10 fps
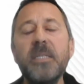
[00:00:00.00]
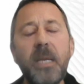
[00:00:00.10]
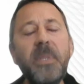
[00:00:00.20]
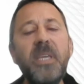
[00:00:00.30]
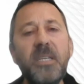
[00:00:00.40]

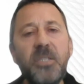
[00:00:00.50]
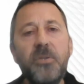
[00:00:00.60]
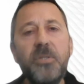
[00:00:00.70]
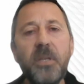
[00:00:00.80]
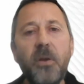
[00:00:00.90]
Some of the
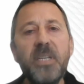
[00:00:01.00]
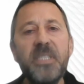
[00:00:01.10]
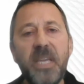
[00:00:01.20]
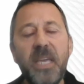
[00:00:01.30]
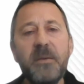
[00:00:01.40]
issues that I
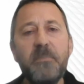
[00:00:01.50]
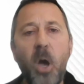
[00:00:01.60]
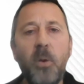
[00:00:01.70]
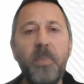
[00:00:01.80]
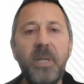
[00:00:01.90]
see at the
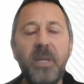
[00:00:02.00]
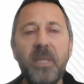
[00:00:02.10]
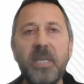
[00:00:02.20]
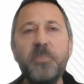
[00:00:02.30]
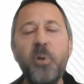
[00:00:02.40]

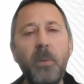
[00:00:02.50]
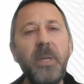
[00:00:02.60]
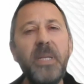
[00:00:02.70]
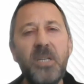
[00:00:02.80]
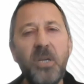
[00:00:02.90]
moment, there's
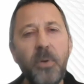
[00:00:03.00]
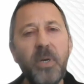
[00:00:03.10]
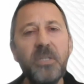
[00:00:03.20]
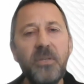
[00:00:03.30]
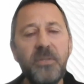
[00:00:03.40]
probably two
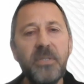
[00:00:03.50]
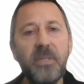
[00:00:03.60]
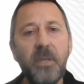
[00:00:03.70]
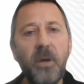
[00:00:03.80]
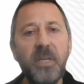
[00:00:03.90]
issues
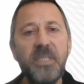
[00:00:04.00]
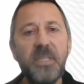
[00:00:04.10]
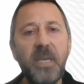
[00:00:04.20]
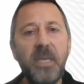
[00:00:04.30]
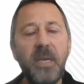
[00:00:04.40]
that I
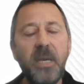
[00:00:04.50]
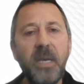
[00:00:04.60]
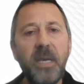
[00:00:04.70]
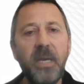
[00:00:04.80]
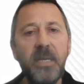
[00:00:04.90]
see,
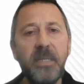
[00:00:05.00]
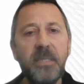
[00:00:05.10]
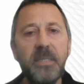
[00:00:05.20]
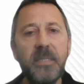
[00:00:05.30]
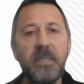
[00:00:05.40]

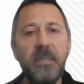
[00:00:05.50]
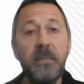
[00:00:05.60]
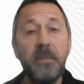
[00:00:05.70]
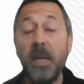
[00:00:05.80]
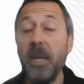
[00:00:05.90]
is
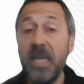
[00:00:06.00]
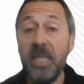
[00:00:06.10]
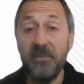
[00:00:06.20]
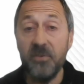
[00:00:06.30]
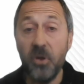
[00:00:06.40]
the
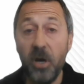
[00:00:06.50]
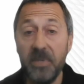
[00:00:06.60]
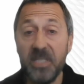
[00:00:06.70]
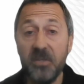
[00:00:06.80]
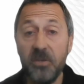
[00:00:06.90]
length of
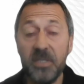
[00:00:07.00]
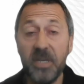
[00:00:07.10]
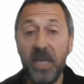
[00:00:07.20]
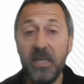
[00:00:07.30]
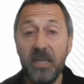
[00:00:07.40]
time this could
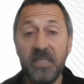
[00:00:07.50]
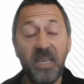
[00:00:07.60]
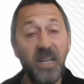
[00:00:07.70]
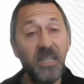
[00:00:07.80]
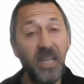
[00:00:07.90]
take. Is
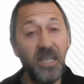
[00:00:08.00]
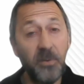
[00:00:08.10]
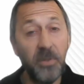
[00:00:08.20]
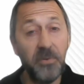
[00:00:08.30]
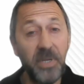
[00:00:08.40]
it going to take
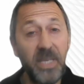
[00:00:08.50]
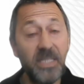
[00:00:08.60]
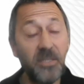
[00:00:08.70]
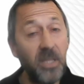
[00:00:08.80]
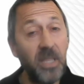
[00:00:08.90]
2 or 3
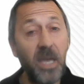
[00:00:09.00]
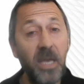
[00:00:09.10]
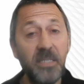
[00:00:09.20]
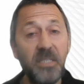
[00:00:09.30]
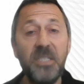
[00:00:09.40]
years like they
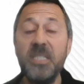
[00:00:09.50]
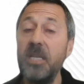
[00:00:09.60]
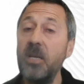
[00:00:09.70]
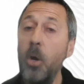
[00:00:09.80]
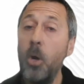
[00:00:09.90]
are
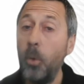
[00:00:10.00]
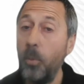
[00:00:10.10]
suggesting,